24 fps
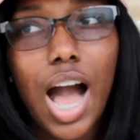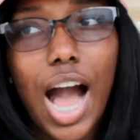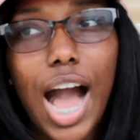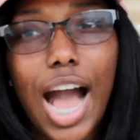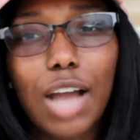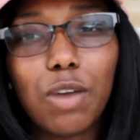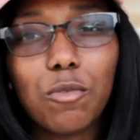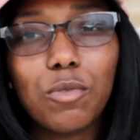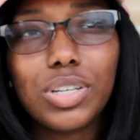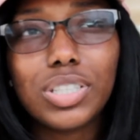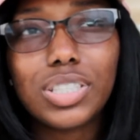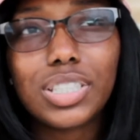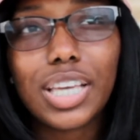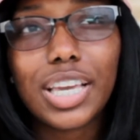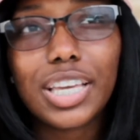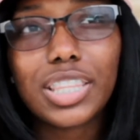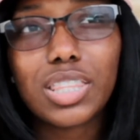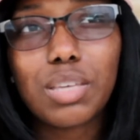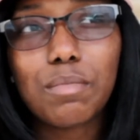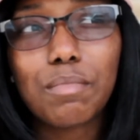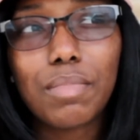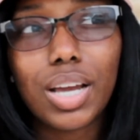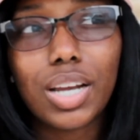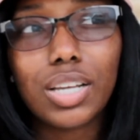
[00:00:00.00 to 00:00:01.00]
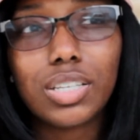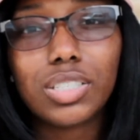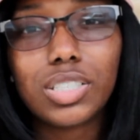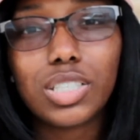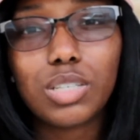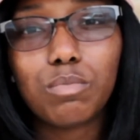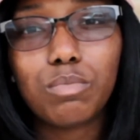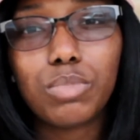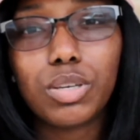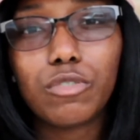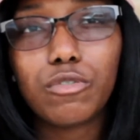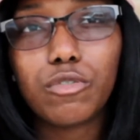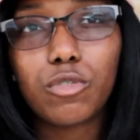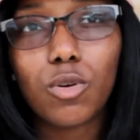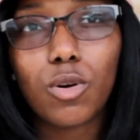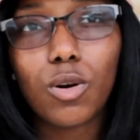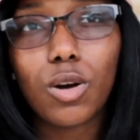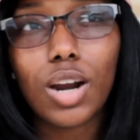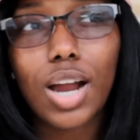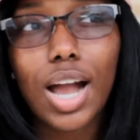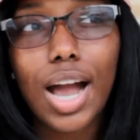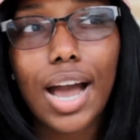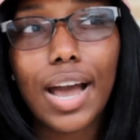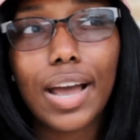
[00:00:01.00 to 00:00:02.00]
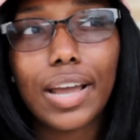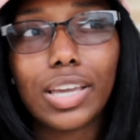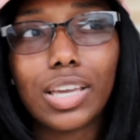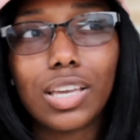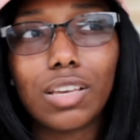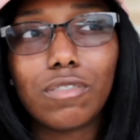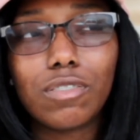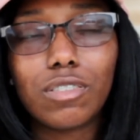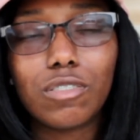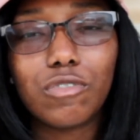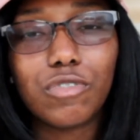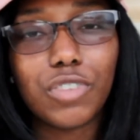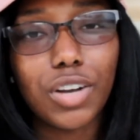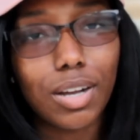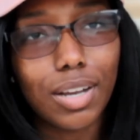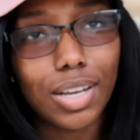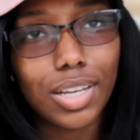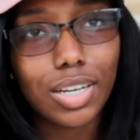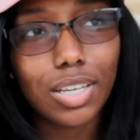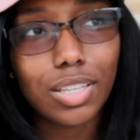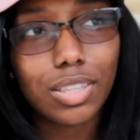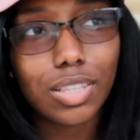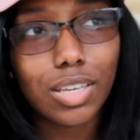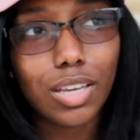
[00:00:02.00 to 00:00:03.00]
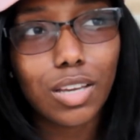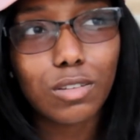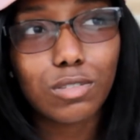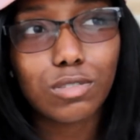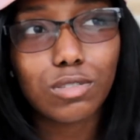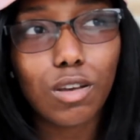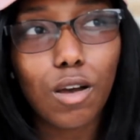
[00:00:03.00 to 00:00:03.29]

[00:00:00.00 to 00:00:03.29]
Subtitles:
I would take the medicine before I even felt anything.